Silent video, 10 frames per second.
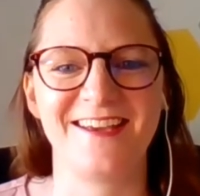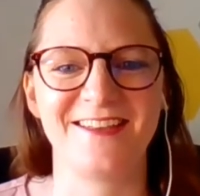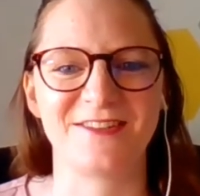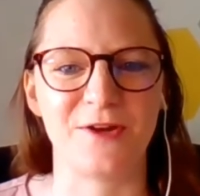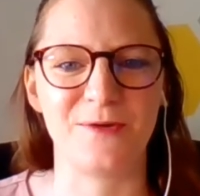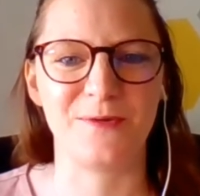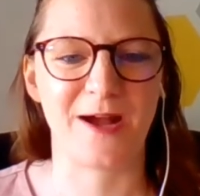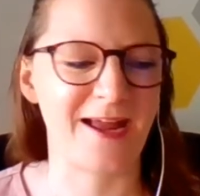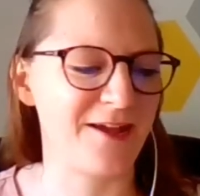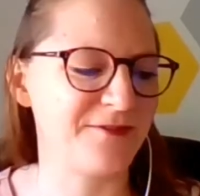So
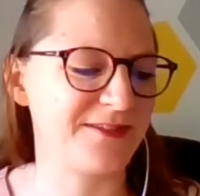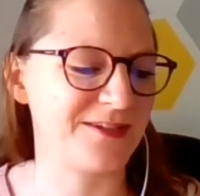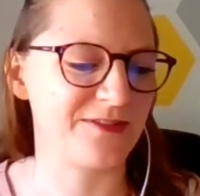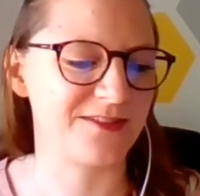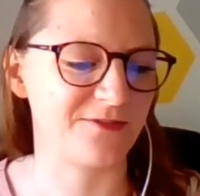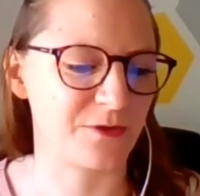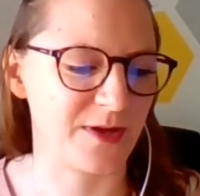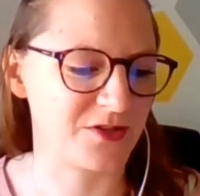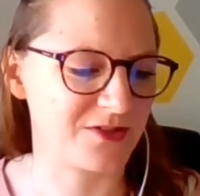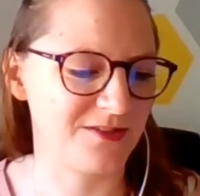I have a series of
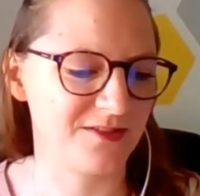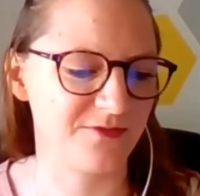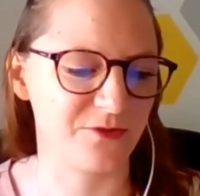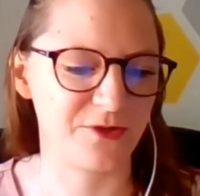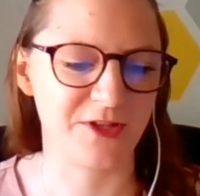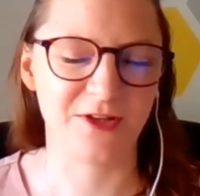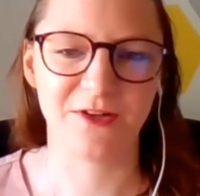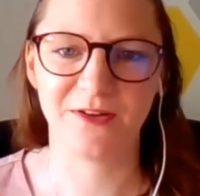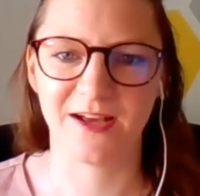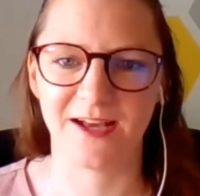questions for
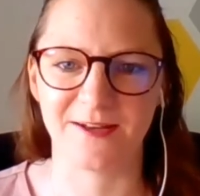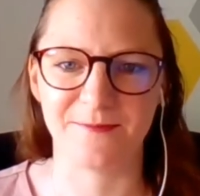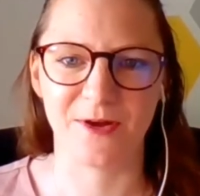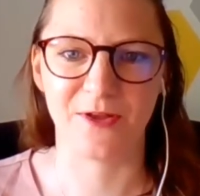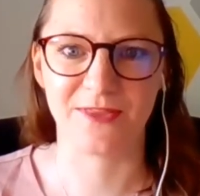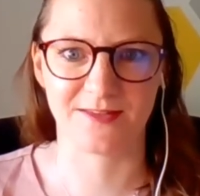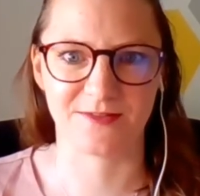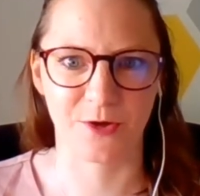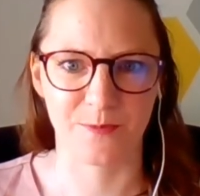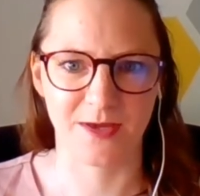you on
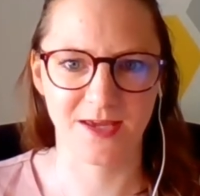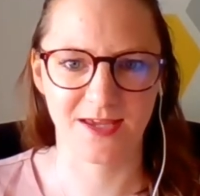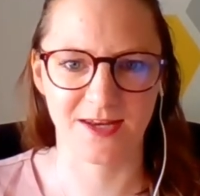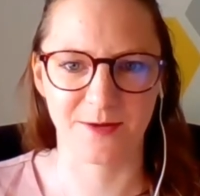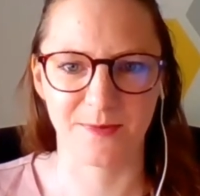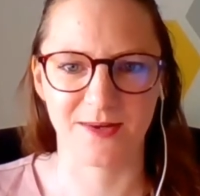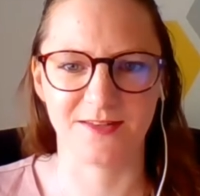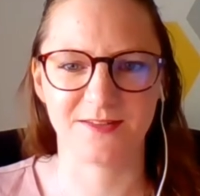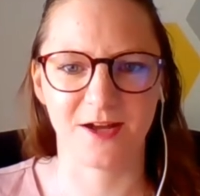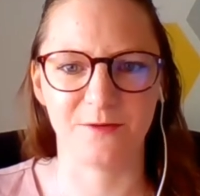this topic, and I'm gonna
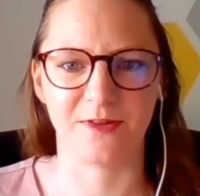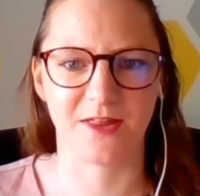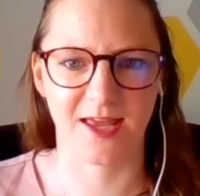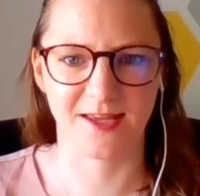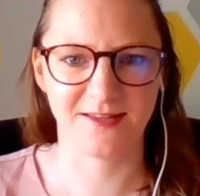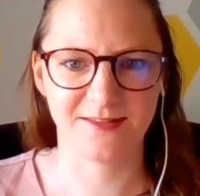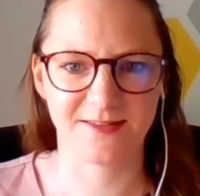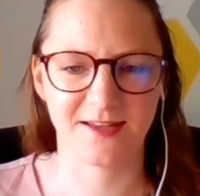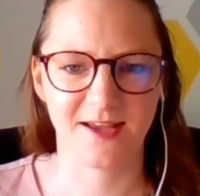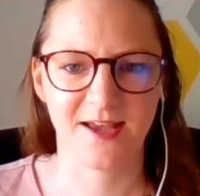start with
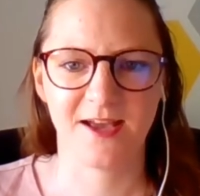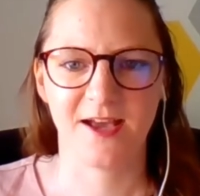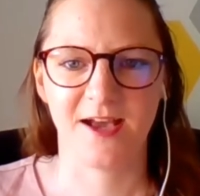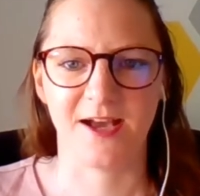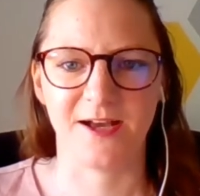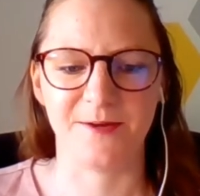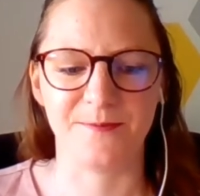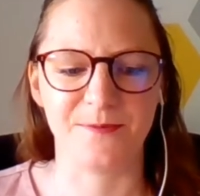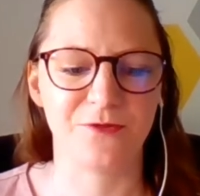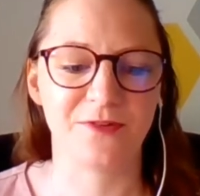Gijs.
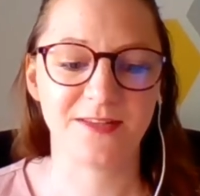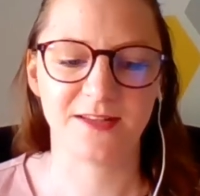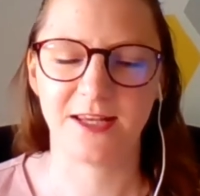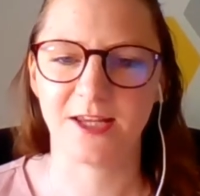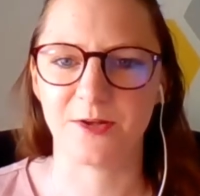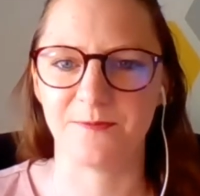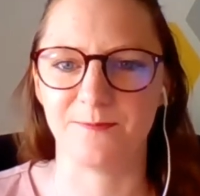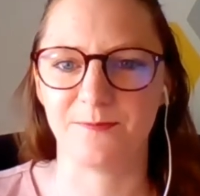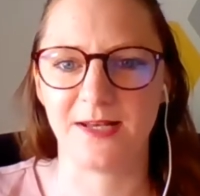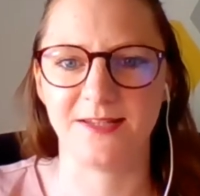You recently
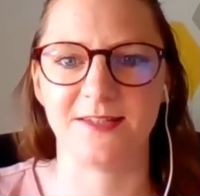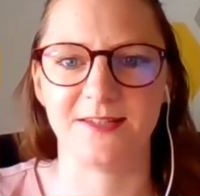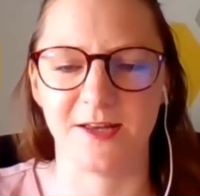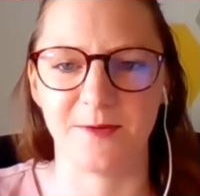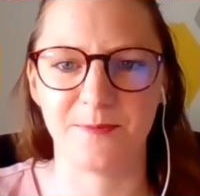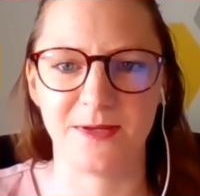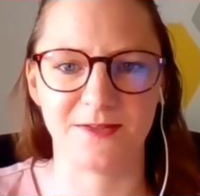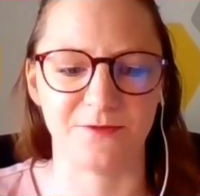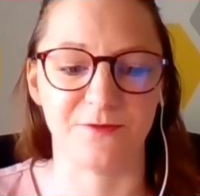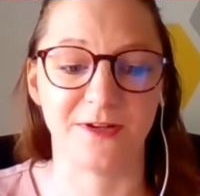completed a
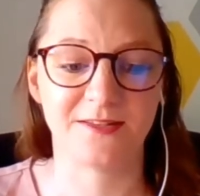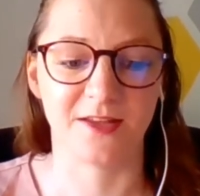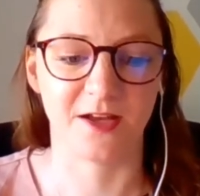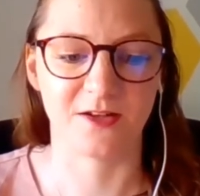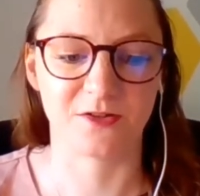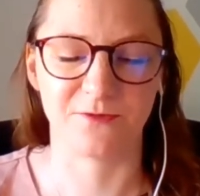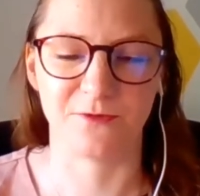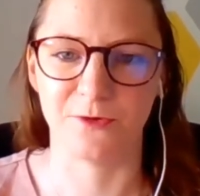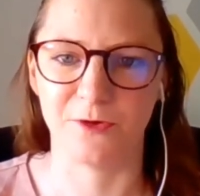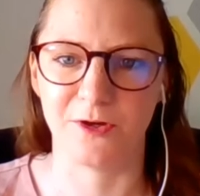piece of research
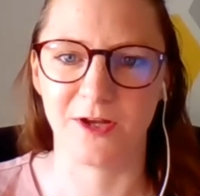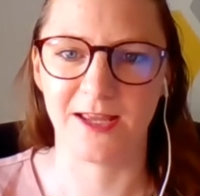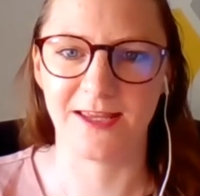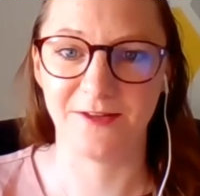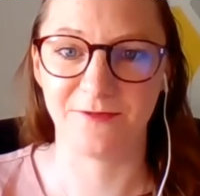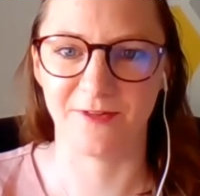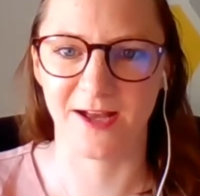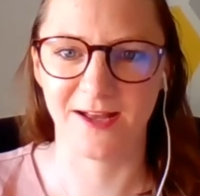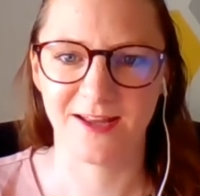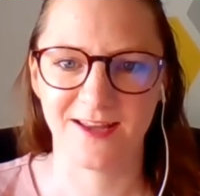for
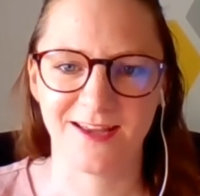IFA